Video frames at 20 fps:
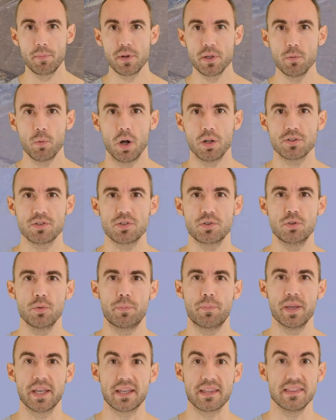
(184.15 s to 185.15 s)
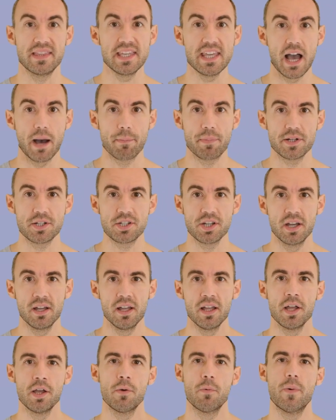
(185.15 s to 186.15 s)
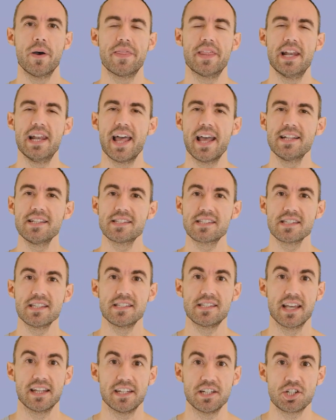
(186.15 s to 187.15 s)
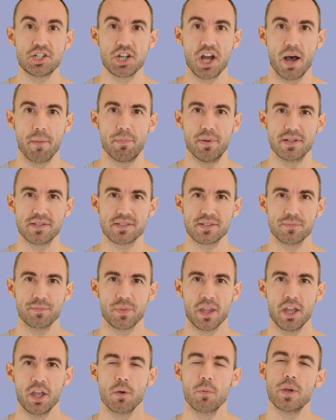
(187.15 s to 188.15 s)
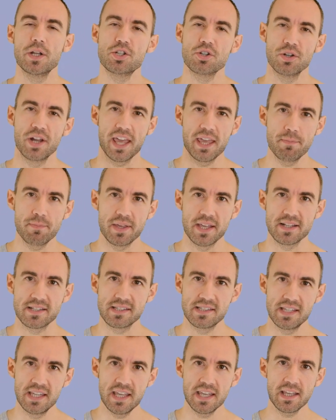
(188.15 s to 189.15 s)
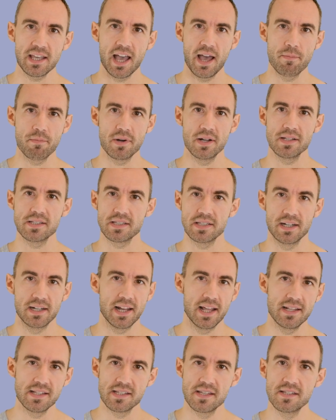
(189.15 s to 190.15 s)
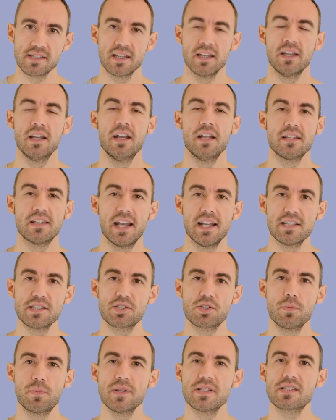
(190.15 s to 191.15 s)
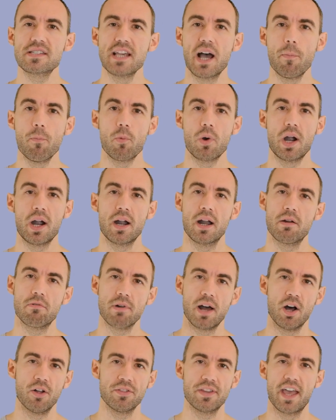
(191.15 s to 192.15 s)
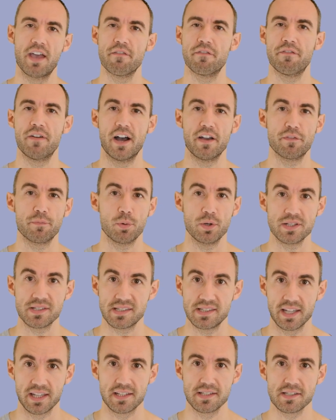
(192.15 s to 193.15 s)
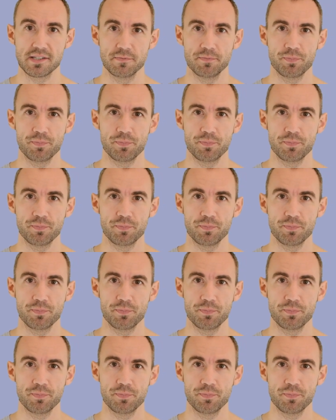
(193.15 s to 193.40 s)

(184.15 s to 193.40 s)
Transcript: want to pick the aperture where the lens is at its sharpest, which on APS-C cameras and lenses tends to be somewhere around f5.6.